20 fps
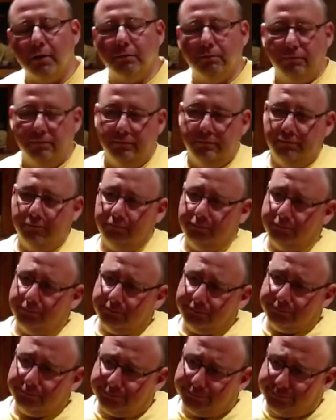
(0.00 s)
"I'm
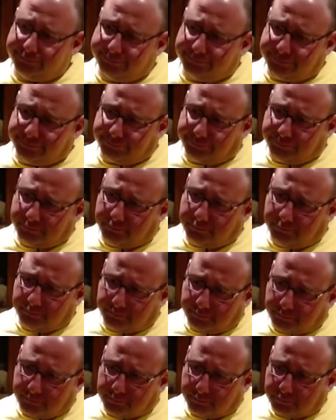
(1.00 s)
shot."
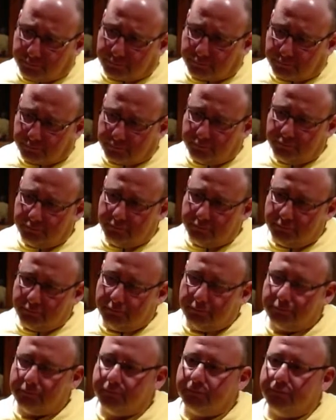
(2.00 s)
He went into
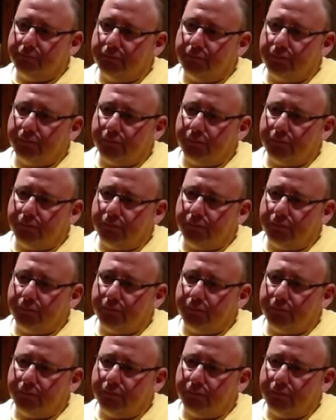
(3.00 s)
a